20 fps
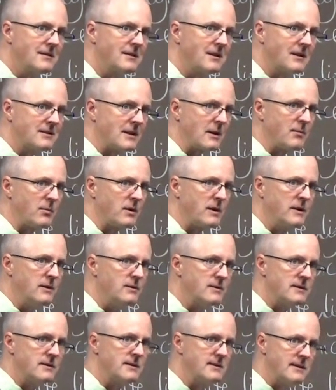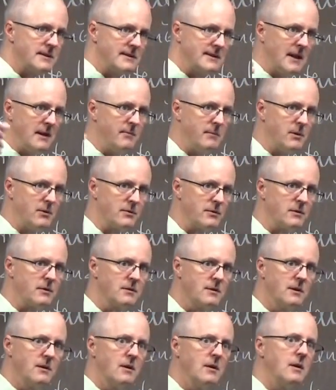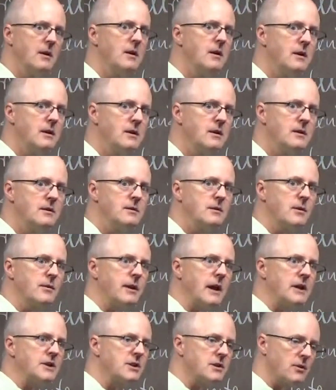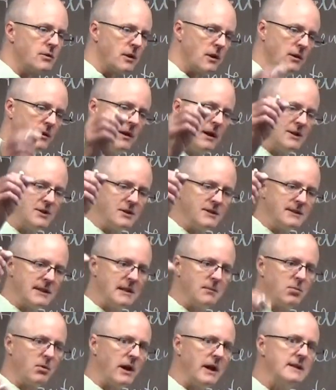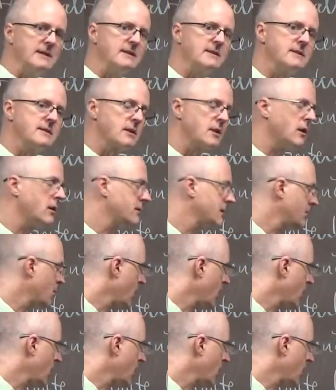because our book uses the set builder notation, or I should say the braces, the curly